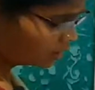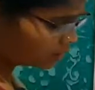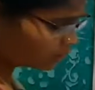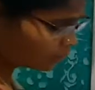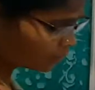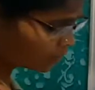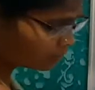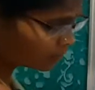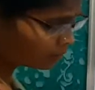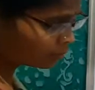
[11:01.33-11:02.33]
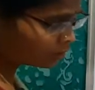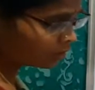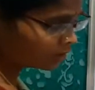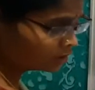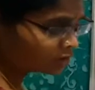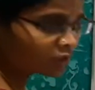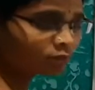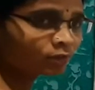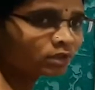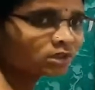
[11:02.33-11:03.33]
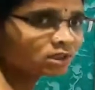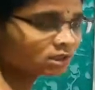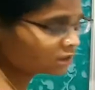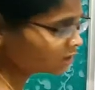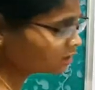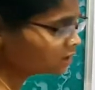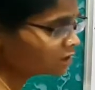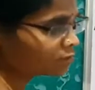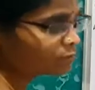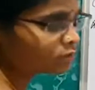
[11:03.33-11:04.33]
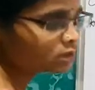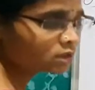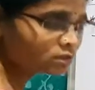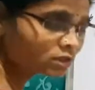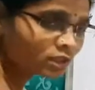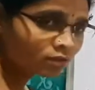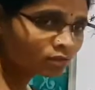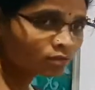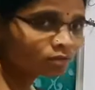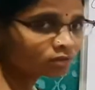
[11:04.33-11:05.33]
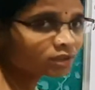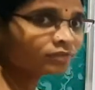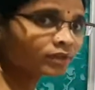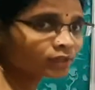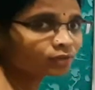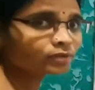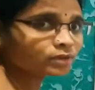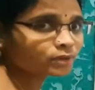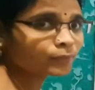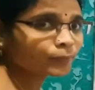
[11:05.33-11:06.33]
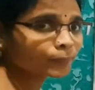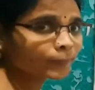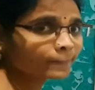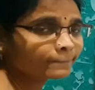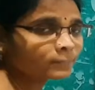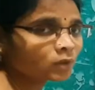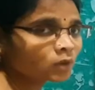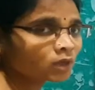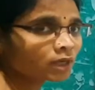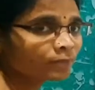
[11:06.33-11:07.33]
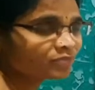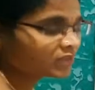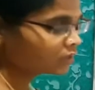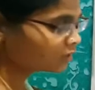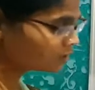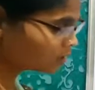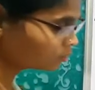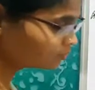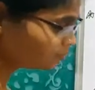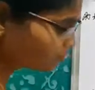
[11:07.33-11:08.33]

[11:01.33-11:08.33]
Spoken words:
0.1 mole in 10 moles easily decomposes to give glucose and fructose. Okay. Now,